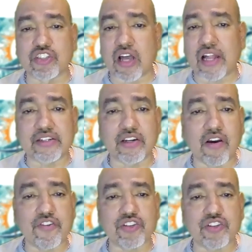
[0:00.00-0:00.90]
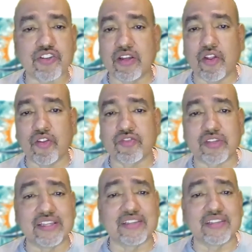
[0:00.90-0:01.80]
solid cover
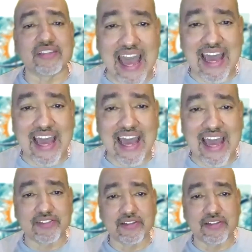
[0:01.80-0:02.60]
skills. He's fast.